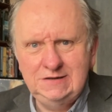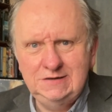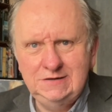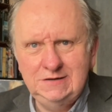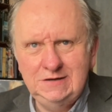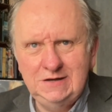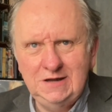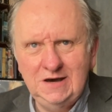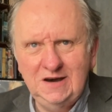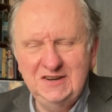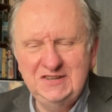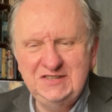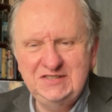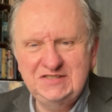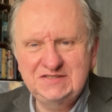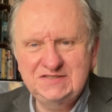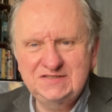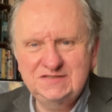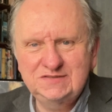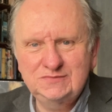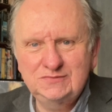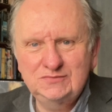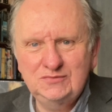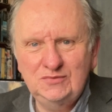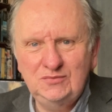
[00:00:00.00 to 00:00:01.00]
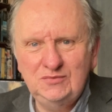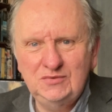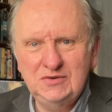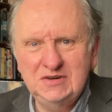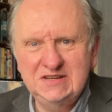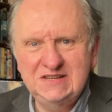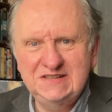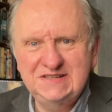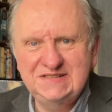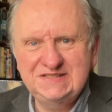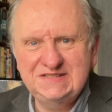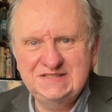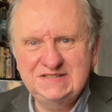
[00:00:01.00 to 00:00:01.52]
nice
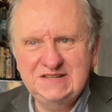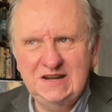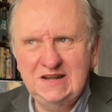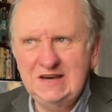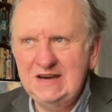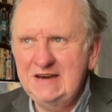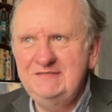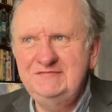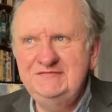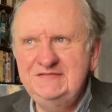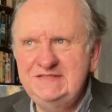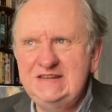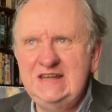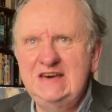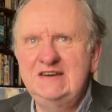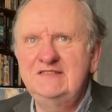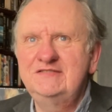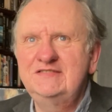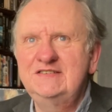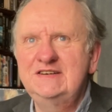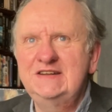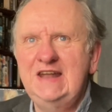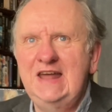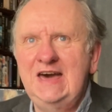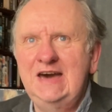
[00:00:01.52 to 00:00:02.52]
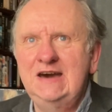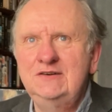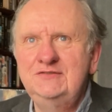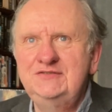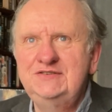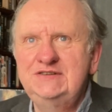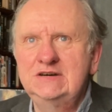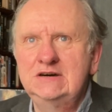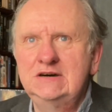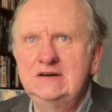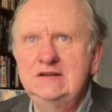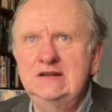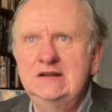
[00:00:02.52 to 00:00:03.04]
was that I've never now
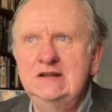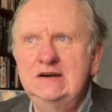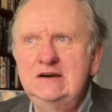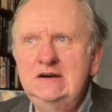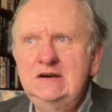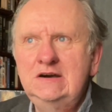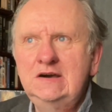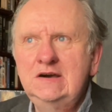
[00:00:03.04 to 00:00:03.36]
done